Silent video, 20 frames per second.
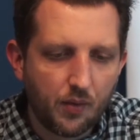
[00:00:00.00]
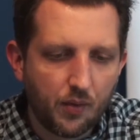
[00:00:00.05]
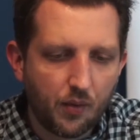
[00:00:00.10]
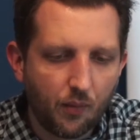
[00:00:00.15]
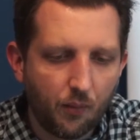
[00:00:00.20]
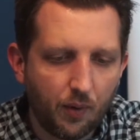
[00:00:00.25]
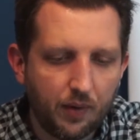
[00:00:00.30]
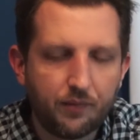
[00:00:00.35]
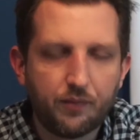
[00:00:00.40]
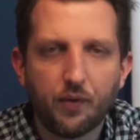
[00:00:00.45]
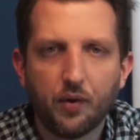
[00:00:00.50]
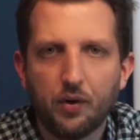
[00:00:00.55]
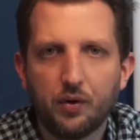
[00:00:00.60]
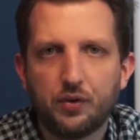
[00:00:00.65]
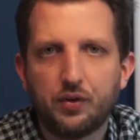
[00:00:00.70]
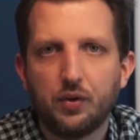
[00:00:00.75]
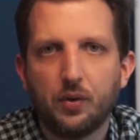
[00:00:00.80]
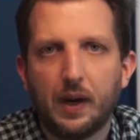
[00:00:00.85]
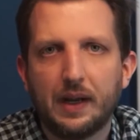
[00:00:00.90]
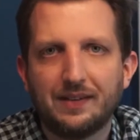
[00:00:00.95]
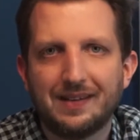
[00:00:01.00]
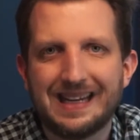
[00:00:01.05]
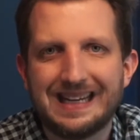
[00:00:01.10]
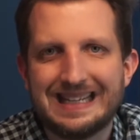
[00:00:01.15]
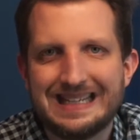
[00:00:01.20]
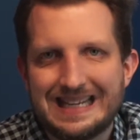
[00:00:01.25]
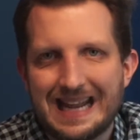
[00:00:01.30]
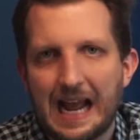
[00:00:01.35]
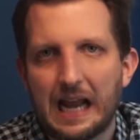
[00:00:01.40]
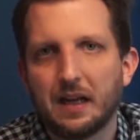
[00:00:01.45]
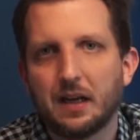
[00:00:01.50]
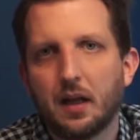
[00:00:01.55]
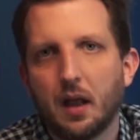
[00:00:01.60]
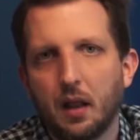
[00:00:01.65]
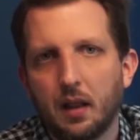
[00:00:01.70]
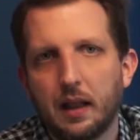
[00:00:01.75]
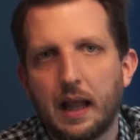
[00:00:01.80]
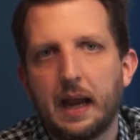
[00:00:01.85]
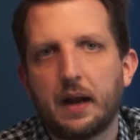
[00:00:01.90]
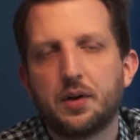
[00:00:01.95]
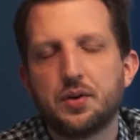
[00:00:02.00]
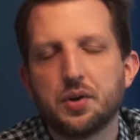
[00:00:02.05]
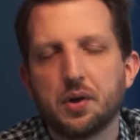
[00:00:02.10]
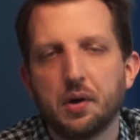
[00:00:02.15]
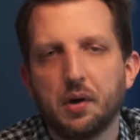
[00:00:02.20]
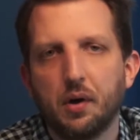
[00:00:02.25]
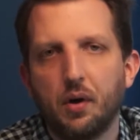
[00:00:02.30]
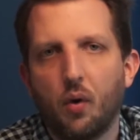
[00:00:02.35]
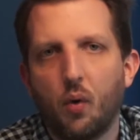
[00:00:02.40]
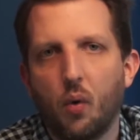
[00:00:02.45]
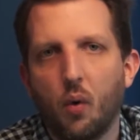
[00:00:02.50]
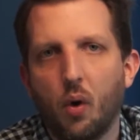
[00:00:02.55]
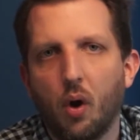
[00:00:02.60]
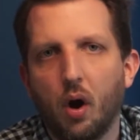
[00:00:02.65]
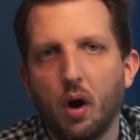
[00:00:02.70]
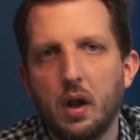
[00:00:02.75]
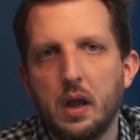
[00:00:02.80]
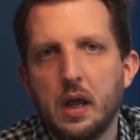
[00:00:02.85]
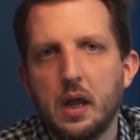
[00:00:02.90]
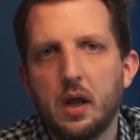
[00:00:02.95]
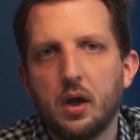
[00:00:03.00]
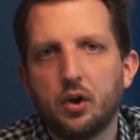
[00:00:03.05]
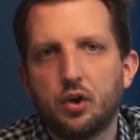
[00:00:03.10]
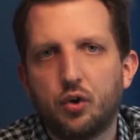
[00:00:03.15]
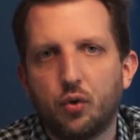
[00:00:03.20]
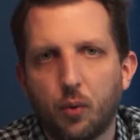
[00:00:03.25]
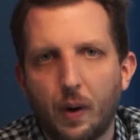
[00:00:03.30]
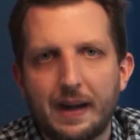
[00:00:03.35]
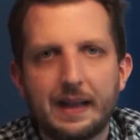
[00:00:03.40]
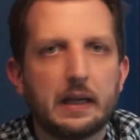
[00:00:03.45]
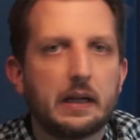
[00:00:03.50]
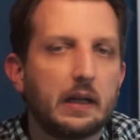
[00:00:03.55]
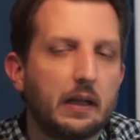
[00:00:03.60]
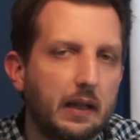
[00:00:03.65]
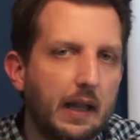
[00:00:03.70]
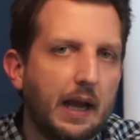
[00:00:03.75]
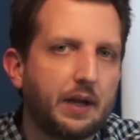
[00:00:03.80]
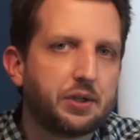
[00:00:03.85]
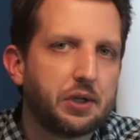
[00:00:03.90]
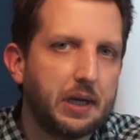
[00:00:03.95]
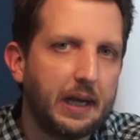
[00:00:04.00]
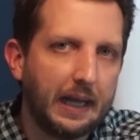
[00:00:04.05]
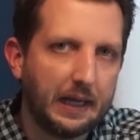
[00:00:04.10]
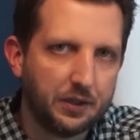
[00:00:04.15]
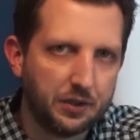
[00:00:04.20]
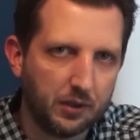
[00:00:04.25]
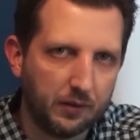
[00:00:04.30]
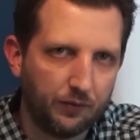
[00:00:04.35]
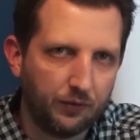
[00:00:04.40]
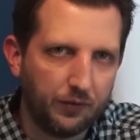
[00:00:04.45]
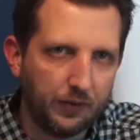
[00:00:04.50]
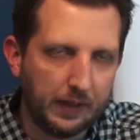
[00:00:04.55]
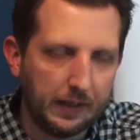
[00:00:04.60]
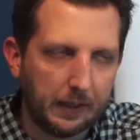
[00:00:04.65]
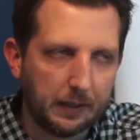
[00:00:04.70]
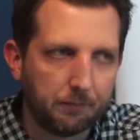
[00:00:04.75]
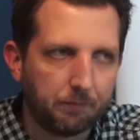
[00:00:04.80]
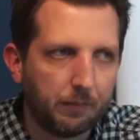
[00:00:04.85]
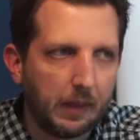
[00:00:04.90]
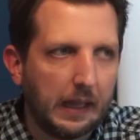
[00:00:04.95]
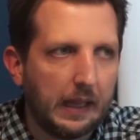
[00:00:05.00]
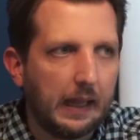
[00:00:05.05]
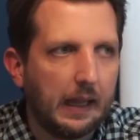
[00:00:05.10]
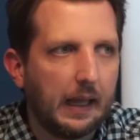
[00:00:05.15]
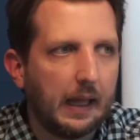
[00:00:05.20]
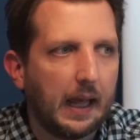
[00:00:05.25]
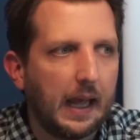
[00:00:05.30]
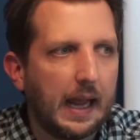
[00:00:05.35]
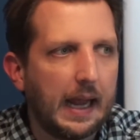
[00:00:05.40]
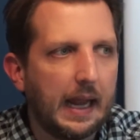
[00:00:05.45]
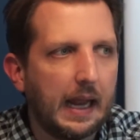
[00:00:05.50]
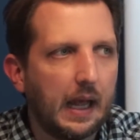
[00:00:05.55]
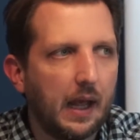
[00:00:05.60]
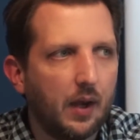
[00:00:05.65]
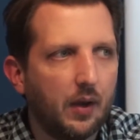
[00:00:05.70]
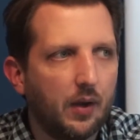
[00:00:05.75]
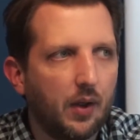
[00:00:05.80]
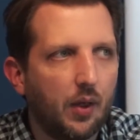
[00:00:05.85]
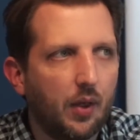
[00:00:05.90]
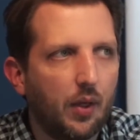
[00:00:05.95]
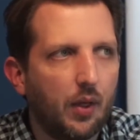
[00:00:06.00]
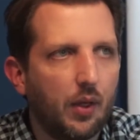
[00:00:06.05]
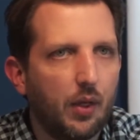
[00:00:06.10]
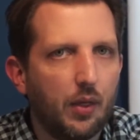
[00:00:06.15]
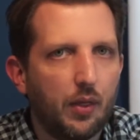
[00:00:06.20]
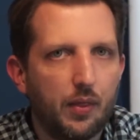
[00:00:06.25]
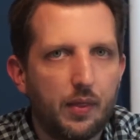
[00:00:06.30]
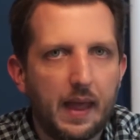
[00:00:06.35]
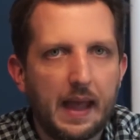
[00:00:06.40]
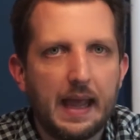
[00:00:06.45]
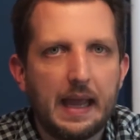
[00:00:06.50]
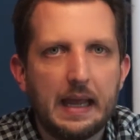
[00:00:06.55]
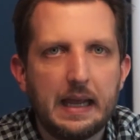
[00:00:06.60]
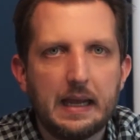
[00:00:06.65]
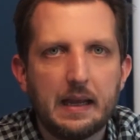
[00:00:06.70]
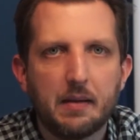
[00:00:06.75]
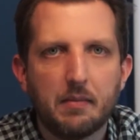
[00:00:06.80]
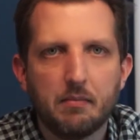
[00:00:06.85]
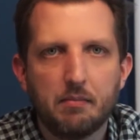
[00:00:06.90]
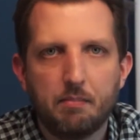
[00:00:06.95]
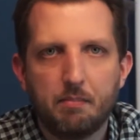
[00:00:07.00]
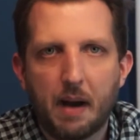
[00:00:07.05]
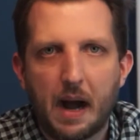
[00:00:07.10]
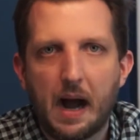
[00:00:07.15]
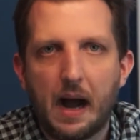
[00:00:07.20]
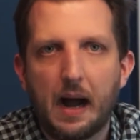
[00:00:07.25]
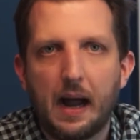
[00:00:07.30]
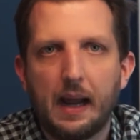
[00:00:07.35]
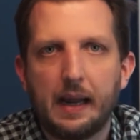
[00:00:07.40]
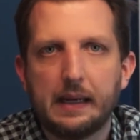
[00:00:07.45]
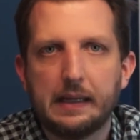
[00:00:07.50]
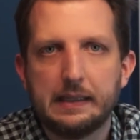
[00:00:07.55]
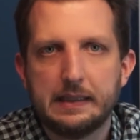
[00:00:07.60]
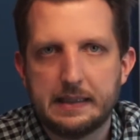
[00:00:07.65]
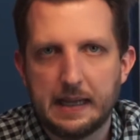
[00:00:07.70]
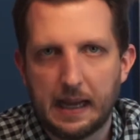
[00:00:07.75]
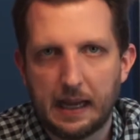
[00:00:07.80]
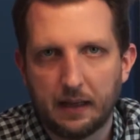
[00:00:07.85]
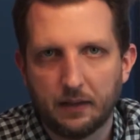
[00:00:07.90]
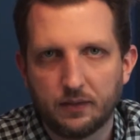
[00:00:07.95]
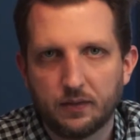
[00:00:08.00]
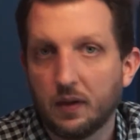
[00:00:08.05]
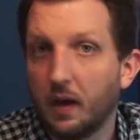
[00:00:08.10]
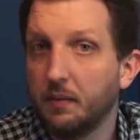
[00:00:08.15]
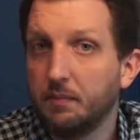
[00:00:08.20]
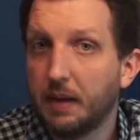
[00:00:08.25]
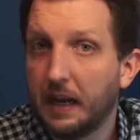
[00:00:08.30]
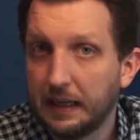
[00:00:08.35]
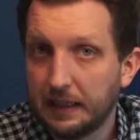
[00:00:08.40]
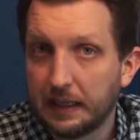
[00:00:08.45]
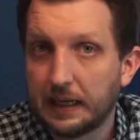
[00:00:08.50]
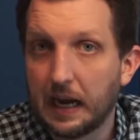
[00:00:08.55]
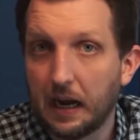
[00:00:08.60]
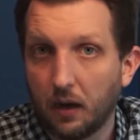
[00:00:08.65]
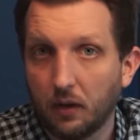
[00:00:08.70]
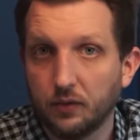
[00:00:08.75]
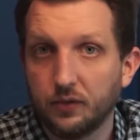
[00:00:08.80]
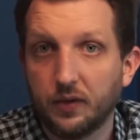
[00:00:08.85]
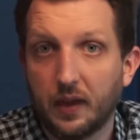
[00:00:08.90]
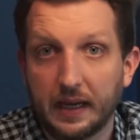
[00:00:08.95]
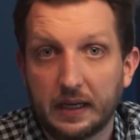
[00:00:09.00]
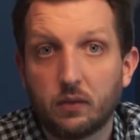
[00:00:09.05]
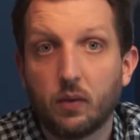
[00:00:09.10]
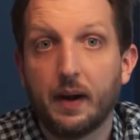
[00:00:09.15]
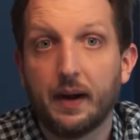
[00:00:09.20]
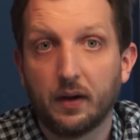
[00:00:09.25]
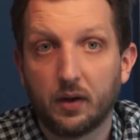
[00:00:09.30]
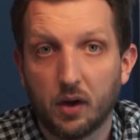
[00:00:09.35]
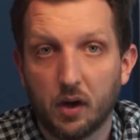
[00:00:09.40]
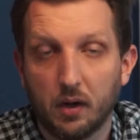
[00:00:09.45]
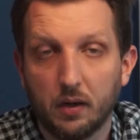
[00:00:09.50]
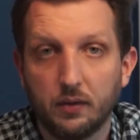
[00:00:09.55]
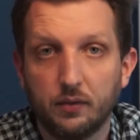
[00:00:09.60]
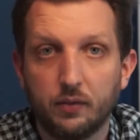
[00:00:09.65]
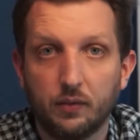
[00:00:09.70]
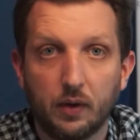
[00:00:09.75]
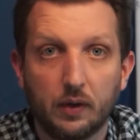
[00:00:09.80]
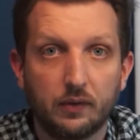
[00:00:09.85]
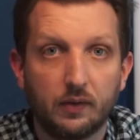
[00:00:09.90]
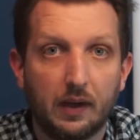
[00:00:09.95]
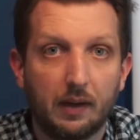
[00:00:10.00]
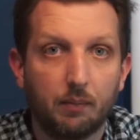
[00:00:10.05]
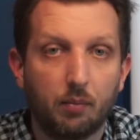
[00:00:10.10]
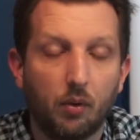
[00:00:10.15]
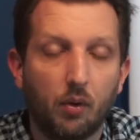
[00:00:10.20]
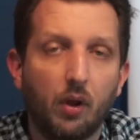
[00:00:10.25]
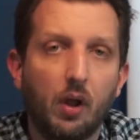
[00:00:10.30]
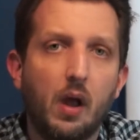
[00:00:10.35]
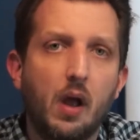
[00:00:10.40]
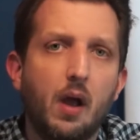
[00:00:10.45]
referred to as a debt collector or credit collection agency, and they buy debts, unpaid accounts, like credit cards, for example,